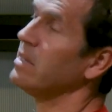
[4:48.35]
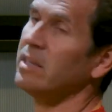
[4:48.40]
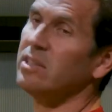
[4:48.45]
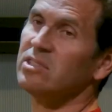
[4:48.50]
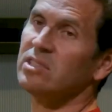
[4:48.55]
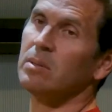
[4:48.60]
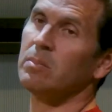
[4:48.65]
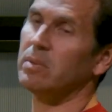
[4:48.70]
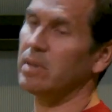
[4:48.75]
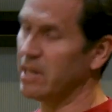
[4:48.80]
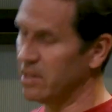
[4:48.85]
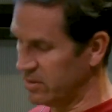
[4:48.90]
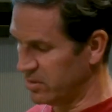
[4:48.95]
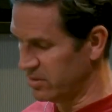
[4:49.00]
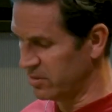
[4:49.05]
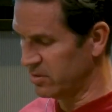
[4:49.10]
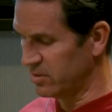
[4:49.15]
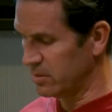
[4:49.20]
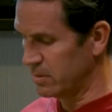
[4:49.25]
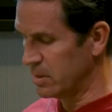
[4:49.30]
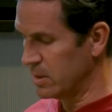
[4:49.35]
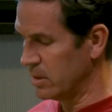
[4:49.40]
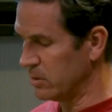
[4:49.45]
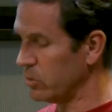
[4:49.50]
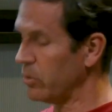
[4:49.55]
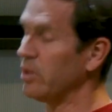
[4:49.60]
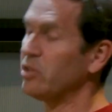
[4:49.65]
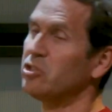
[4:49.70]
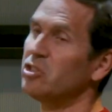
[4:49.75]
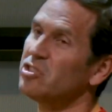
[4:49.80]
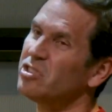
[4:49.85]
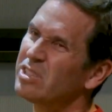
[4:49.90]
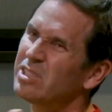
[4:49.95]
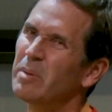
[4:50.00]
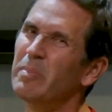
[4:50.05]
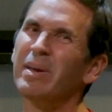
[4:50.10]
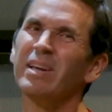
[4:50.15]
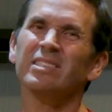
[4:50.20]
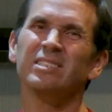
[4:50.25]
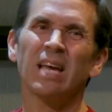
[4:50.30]
in some cases. So these are some
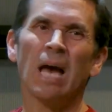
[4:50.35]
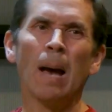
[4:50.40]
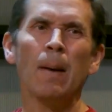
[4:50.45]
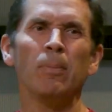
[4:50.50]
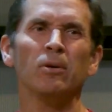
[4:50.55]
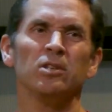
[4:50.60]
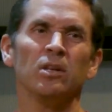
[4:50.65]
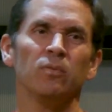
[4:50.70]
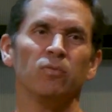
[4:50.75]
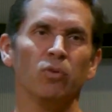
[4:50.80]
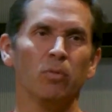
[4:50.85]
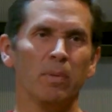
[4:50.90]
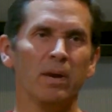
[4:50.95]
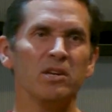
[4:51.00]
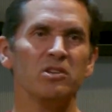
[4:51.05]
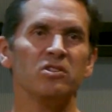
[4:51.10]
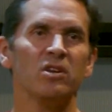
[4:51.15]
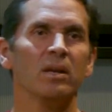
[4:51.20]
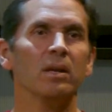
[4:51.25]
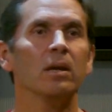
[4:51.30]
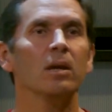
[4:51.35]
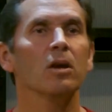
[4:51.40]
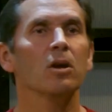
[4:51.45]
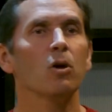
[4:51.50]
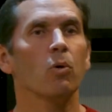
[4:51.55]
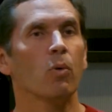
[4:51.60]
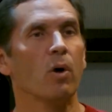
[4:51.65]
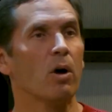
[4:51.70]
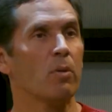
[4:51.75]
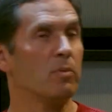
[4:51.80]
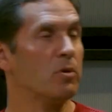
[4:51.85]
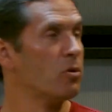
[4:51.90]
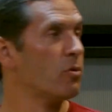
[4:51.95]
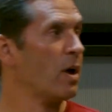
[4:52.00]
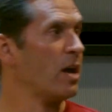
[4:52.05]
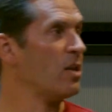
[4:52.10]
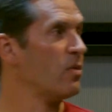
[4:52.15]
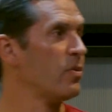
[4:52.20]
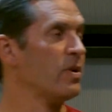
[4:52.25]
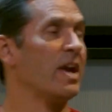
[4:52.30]
examples of information where it would be
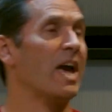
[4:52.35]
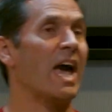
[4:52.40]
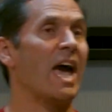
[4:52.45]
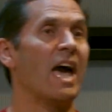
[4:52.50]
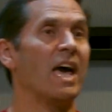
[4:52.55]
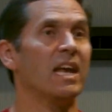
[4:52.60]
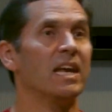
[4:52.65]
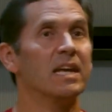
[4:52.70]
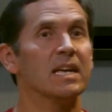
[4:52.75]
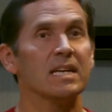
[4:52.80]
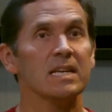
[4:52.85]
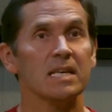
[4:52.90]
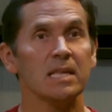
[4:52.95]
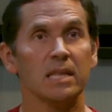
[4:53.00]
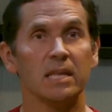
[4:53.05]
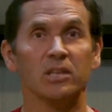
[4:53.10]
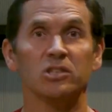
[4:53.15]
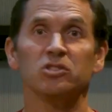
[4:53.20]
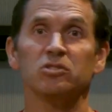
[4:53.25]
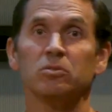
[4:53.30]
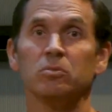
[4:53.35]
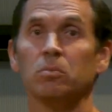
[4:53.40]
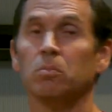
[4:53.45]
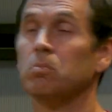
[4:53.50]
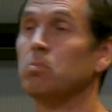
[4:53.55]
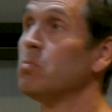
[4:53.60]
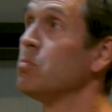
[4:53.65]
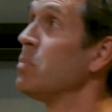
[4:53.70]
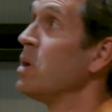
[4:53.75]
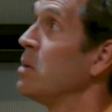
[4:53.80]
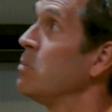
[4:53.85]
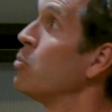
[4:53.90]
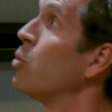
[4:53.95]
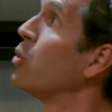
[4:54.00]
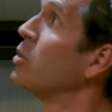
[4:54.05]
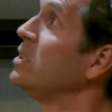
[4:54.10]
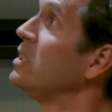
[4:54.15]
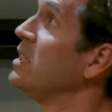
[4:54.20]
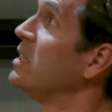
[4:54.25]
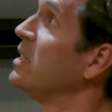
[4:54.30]
great if we had this in more
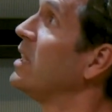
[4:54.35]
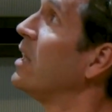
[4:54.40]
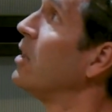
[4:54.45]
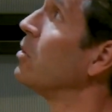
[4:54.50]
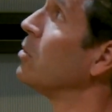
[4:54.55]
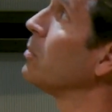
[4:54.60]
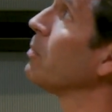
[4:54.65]
detail.